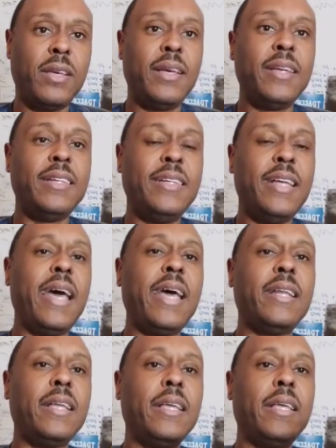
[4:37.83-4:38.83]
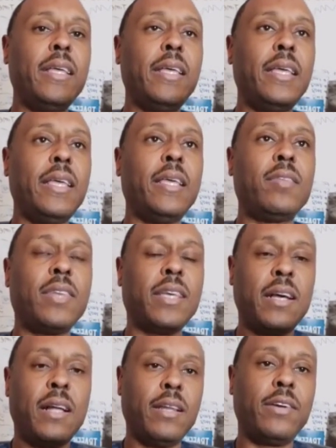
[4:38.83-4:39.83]
that is a
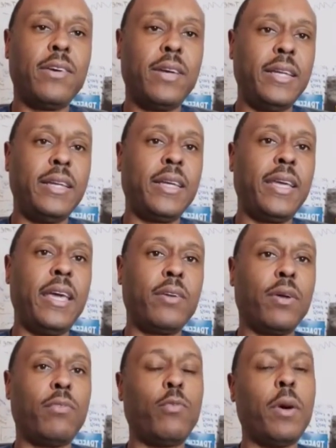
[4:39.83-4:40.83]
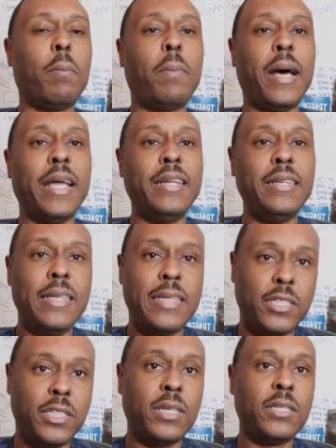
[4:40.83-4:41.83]
clear indicator of what my
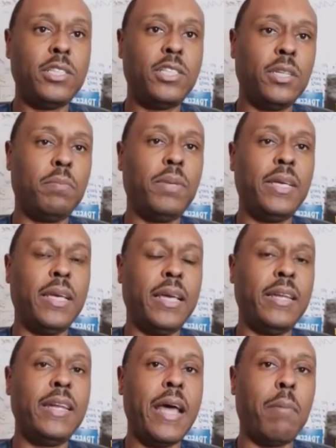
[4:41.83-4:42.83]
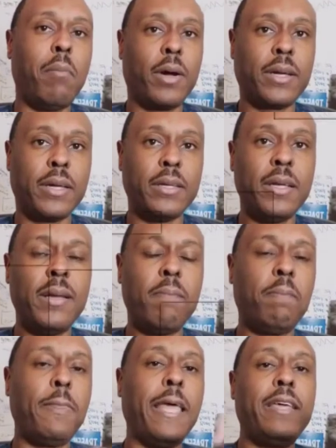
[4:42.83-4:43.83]
niche should be in that market.
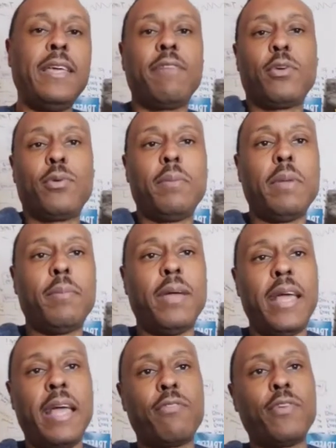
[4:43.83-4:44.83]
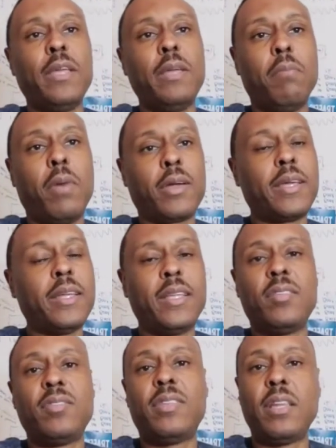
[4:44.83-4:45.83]
Now you have to remember every market
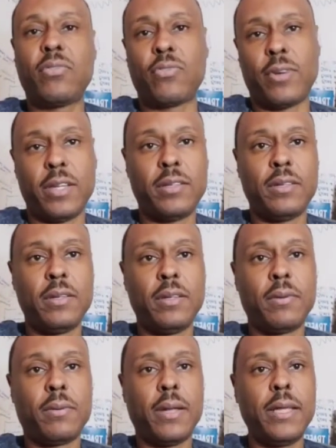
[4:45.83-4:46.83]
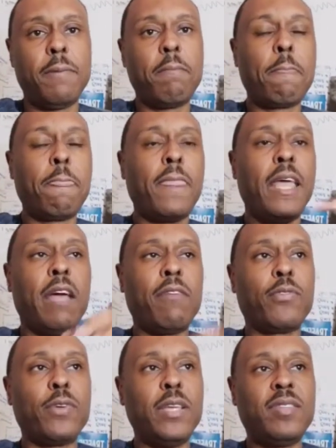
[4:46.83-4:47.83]
is different, right?
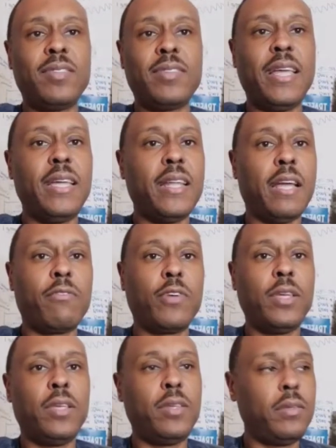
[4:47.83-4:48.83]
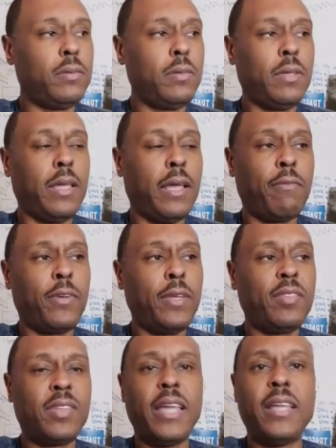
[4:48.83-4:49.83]
Every state, every every
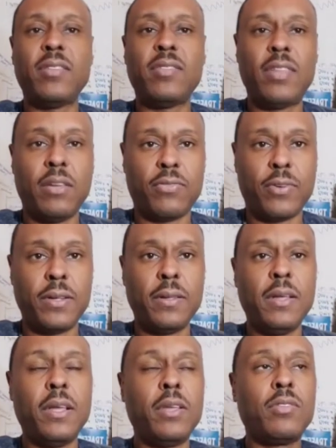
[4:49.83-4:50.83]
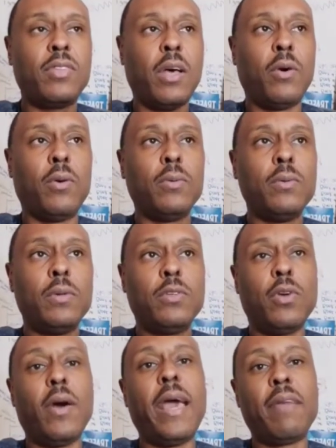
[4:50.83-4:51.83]
state is different. So
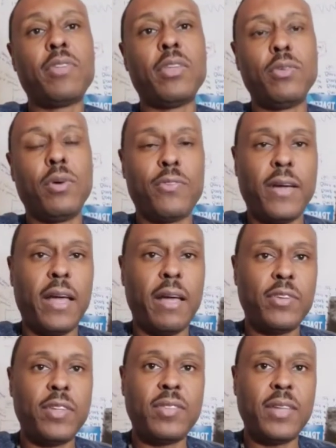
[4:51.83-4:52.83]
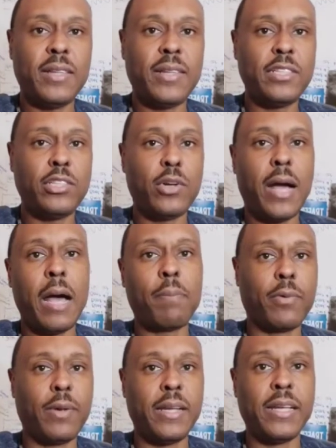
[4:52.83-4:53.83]
you'll have to do it for every state that you're
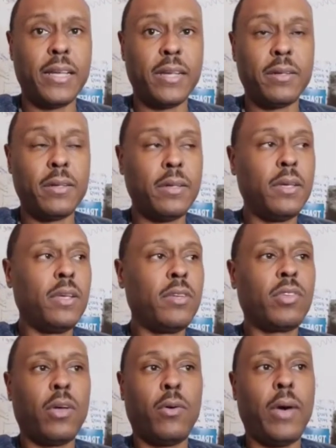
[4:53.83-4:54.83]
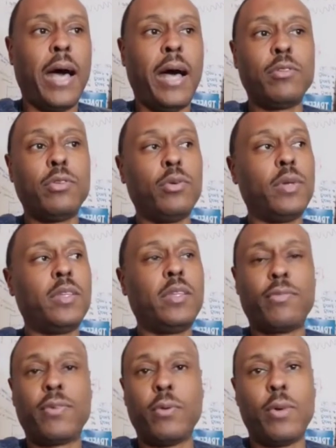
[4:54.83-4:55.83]
operating in. So I'll do a
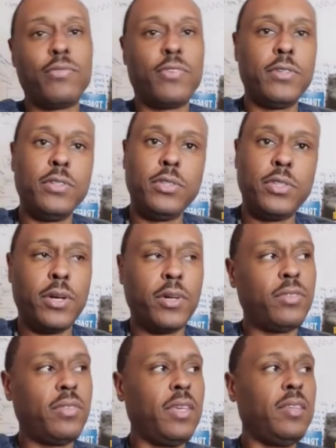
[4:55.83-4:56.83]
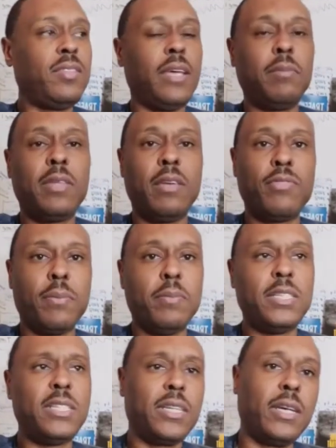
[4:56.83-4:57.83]
different one for New Jersey, same thing for
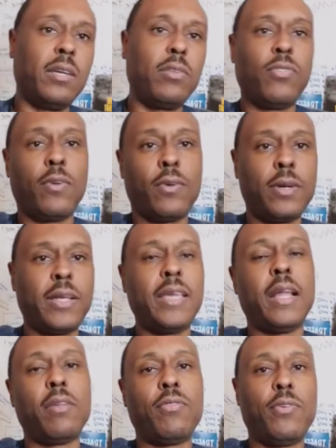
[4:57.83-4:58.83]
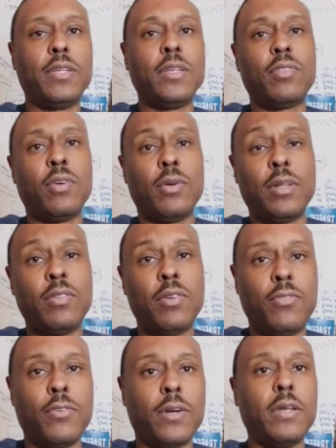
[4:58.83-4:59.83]
Michigan, Florida, California, so on and so
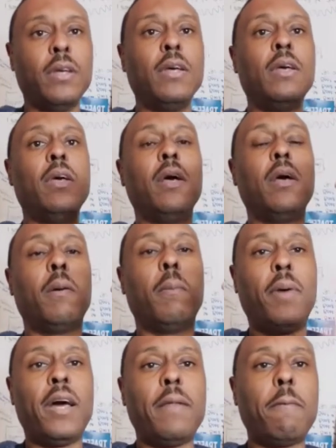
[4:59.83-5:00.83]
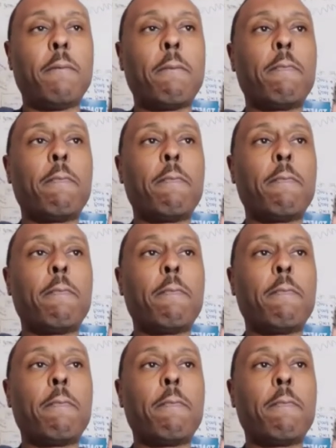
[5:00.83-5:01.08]
forth. But